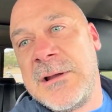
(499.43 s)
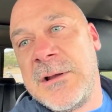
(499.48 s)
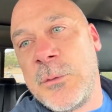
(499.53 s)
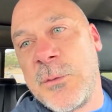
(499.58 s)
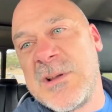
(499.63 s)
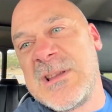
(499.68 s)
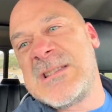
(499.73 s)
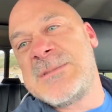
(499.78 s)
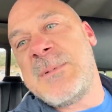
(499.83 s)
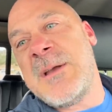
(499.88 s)

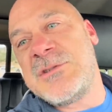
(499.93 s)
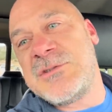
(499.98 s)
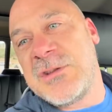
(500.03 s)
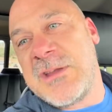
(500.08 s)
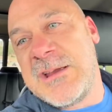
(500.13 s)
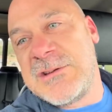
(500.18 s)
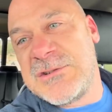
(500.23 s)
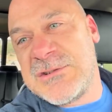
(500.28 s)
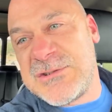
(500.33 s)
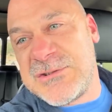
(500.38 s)
where the special
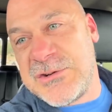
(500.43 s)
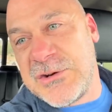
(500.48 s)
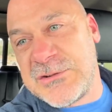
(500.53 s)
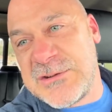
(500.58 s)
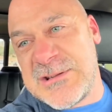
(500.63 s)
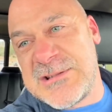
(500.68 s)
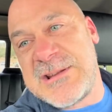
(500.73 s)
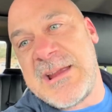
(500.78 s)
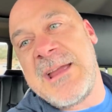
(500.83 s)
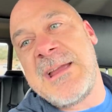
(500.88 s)
agents took
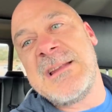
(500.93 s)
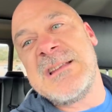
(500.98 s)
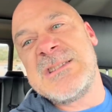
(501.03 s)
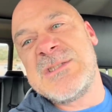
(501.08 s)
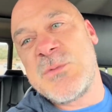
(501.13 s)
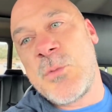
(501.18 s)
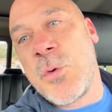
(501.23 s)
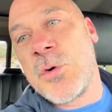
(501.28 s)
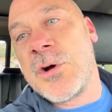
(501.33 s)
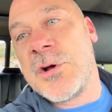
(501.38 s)
the stand and
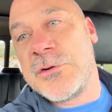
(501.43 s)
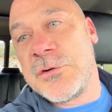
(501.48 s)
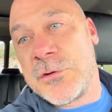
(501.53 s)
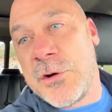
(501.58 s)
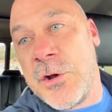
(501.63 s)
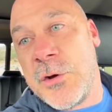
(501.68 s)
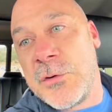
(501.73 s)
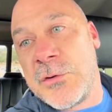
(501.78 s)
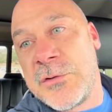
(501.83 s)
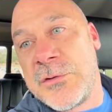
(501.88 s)
swore under
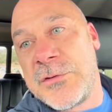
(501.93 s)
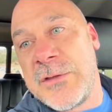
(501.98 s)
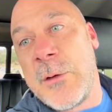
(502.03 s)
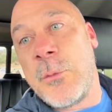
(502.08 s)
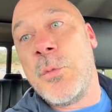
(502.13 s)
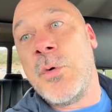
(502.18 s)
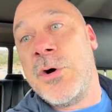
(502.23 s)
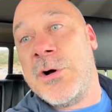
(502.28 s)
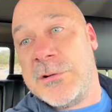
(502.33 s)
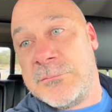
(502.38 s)
oath that,
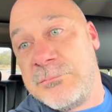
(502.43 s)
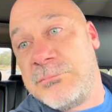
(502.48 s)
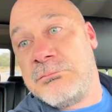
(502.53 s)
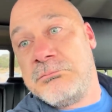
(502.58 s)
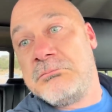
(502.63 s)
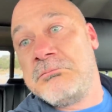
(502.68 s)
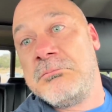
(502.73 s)
one,